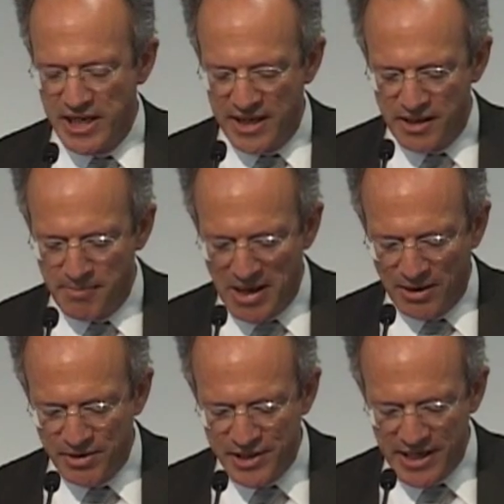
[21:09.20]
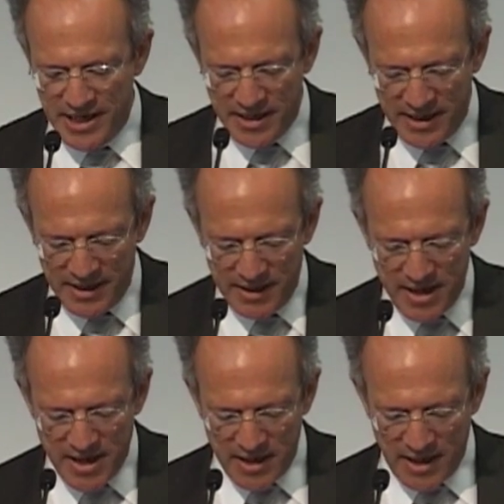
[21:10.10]
in democracy,
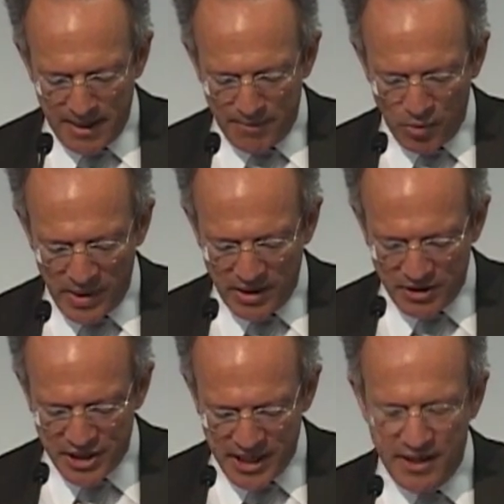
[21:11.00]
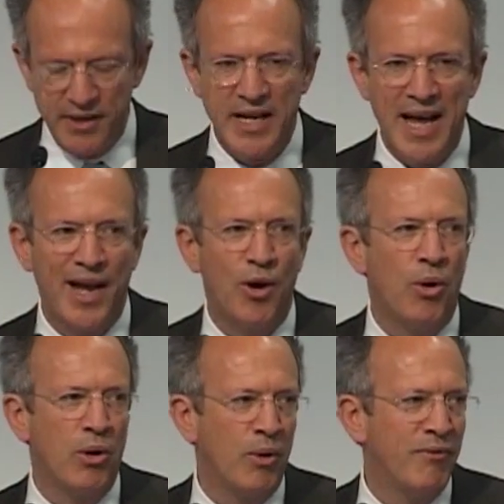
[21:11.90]
we are seeing today
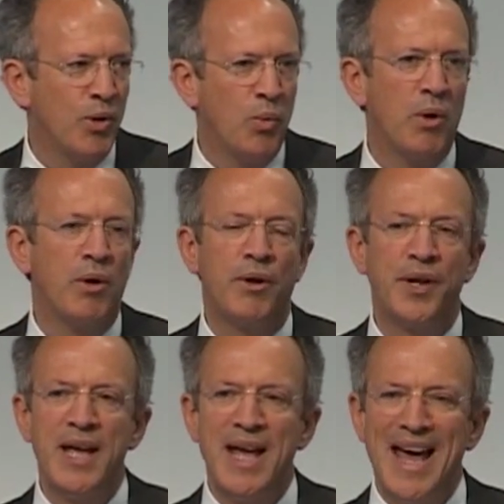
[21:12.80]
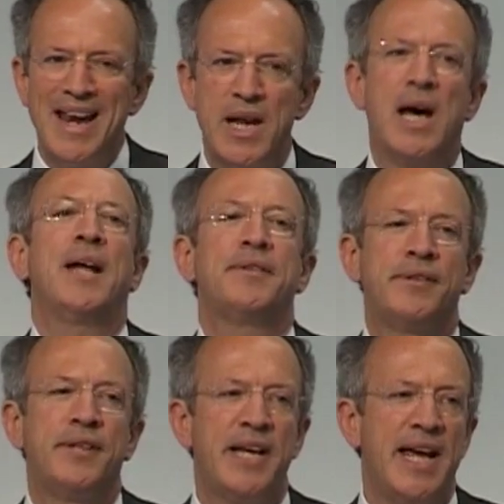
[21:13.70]
all over the world. And not
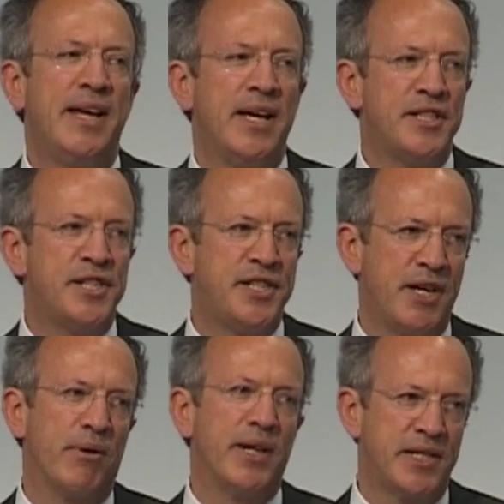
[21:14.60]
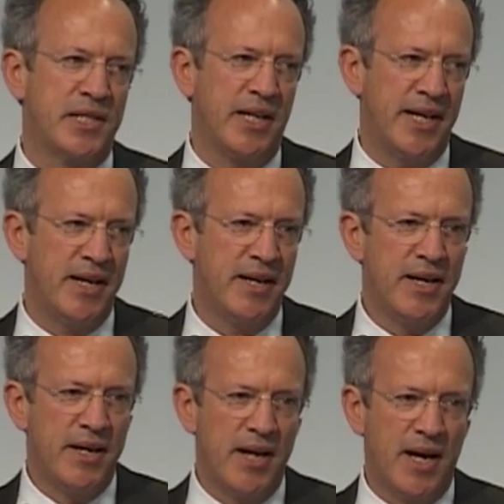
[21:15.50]
to take it seriously,
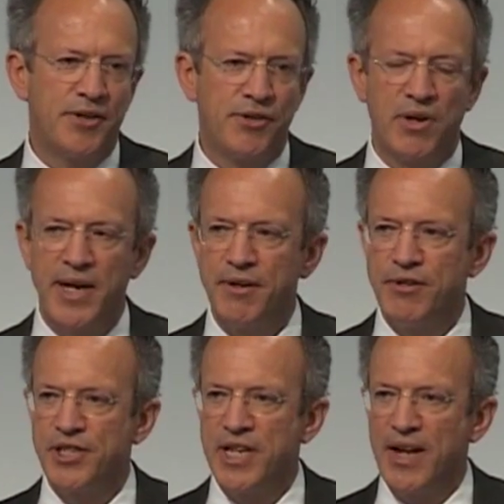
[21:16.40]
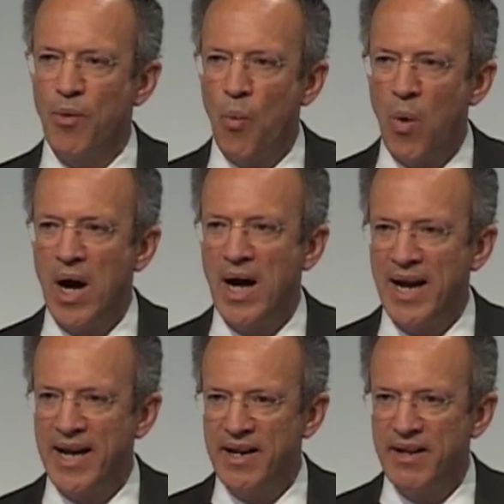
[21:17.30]
not to try and understand
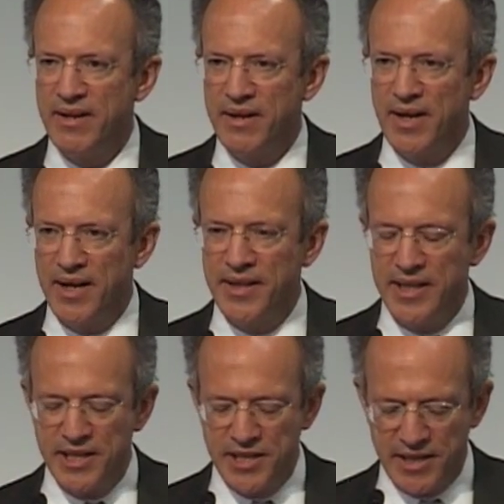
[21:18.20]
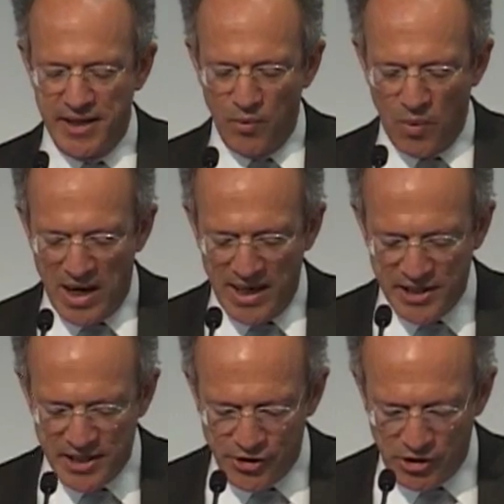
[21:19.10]
why why
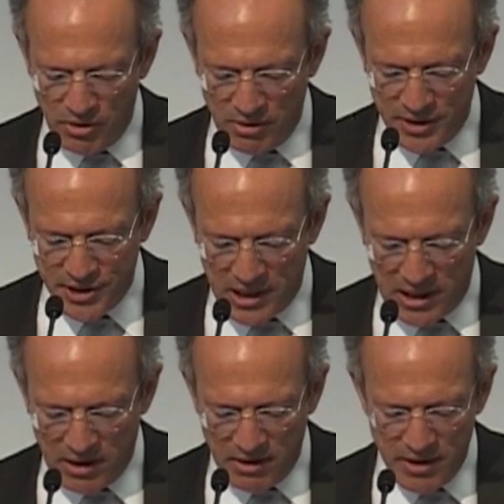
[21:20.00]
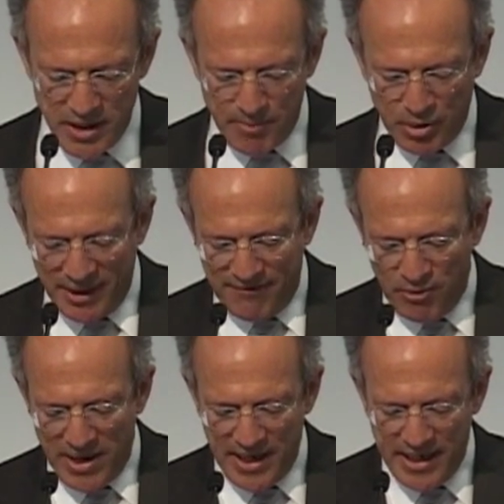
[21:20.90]
such laws are
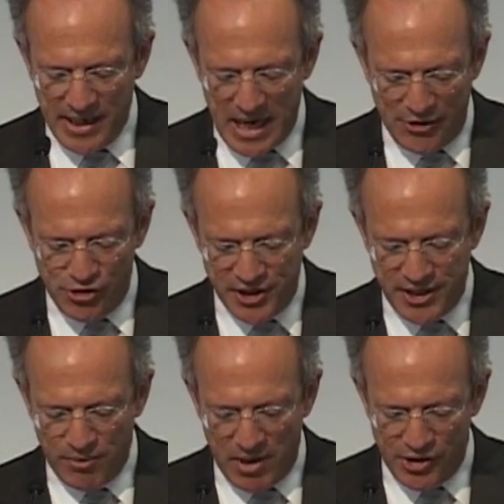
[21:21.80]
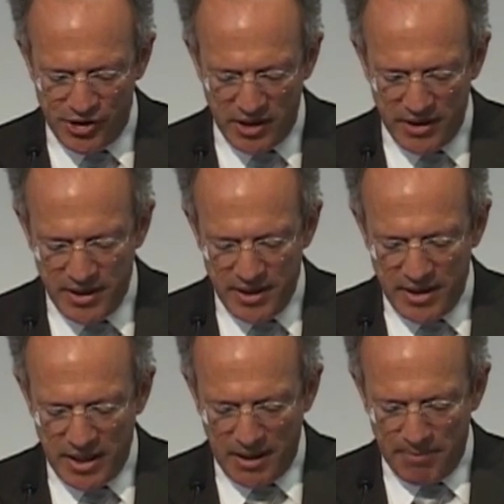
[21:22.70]
proliferating, not just in Russia,
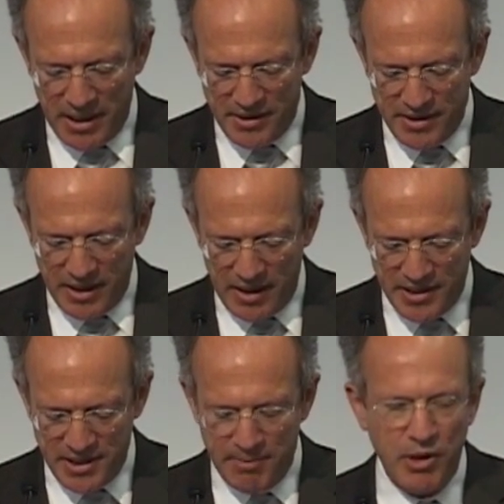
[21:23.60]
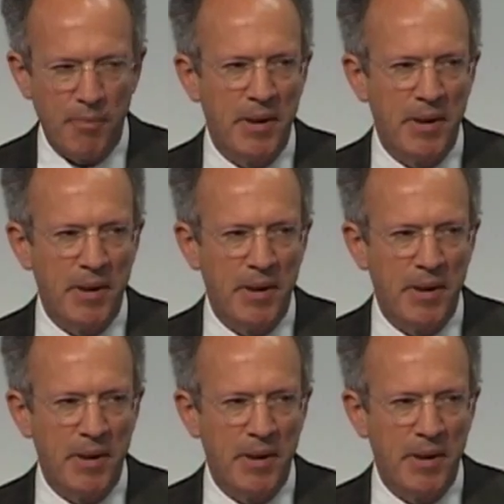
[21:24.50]
but similar